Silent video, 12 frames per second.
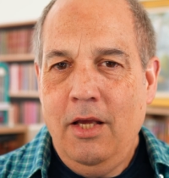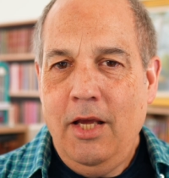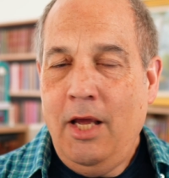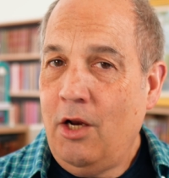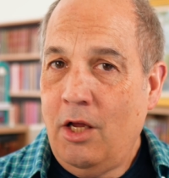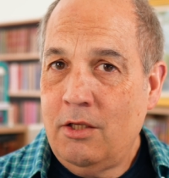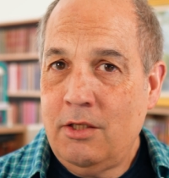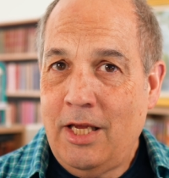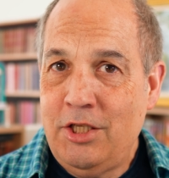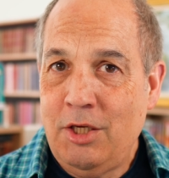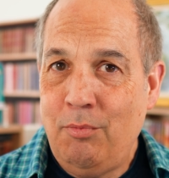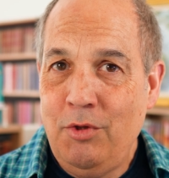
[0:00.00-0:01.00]
I'll
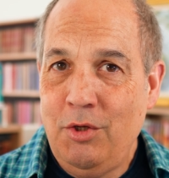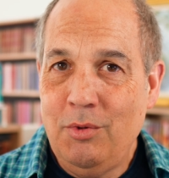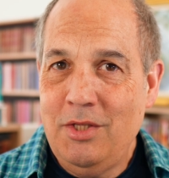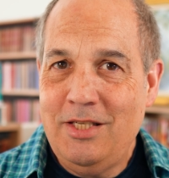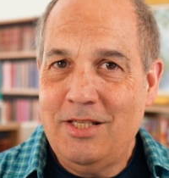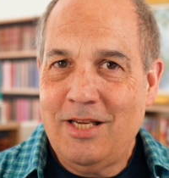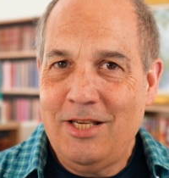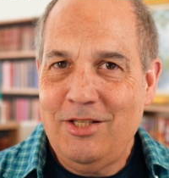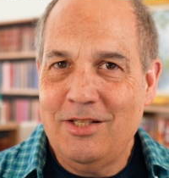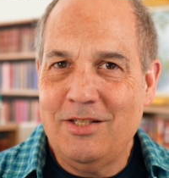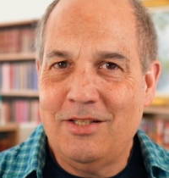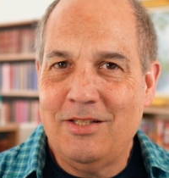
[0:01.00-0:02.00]
catch up with you in the
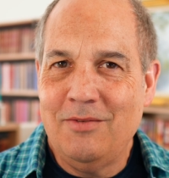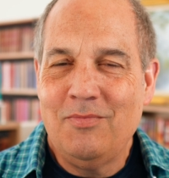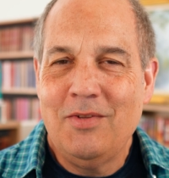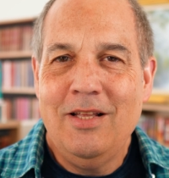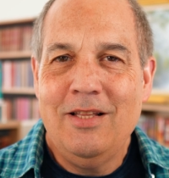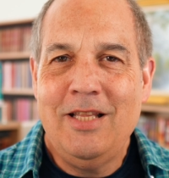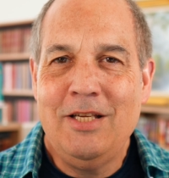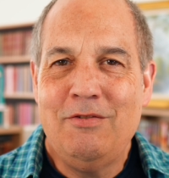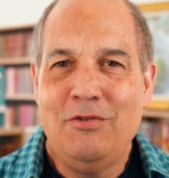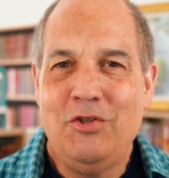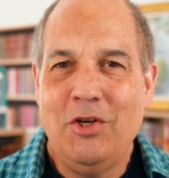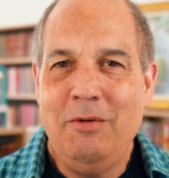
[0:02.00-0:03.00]
discussions. Thanks
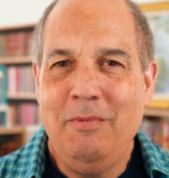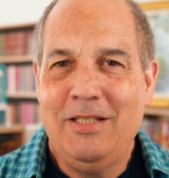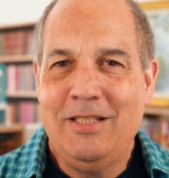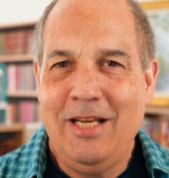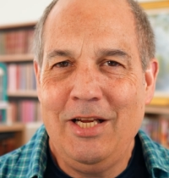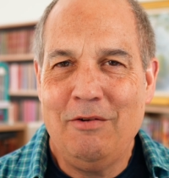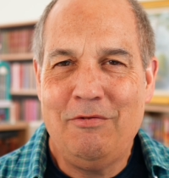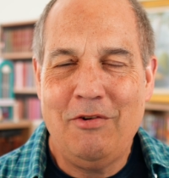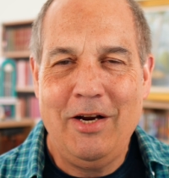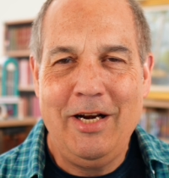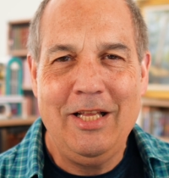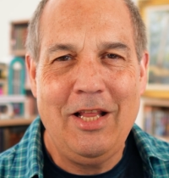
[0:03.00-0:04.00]
for joining me today on
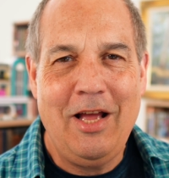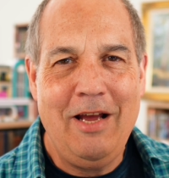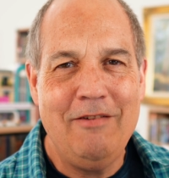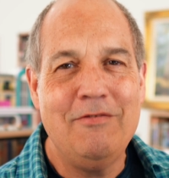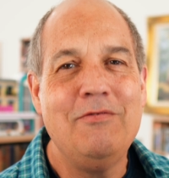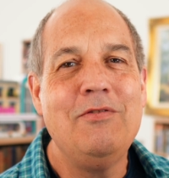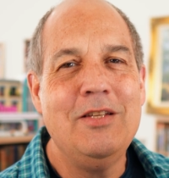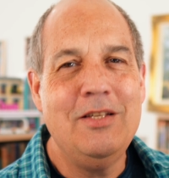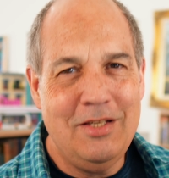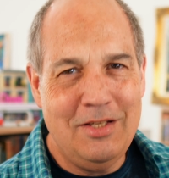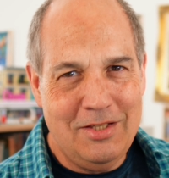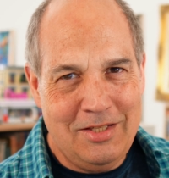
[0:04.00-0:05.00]
Friday Live.
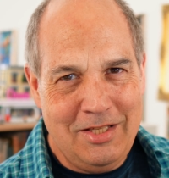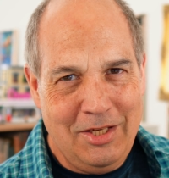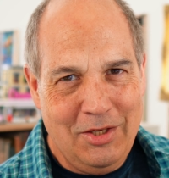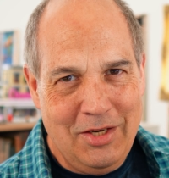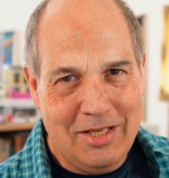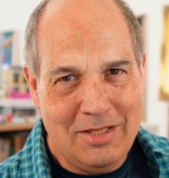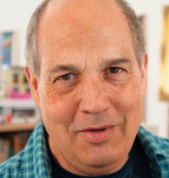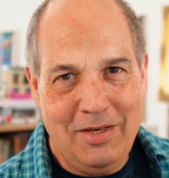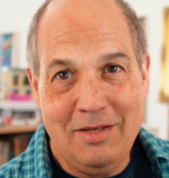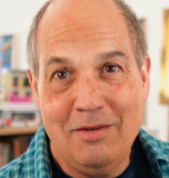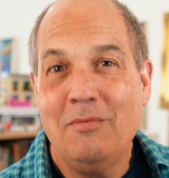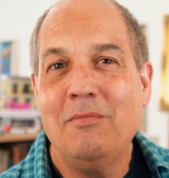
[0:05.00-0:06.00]
See you next
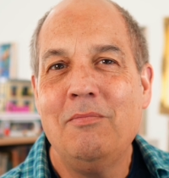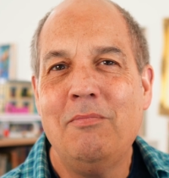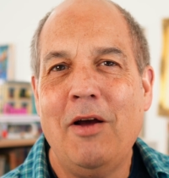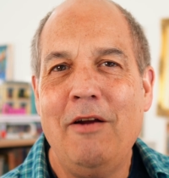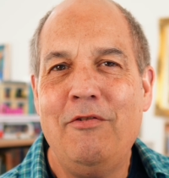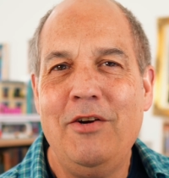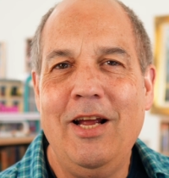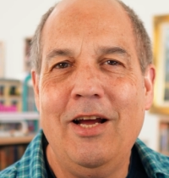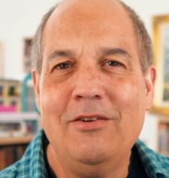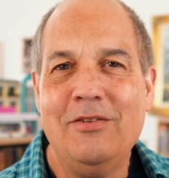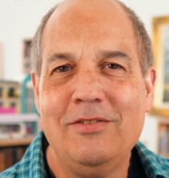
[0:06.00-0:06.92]
week. Bye for now.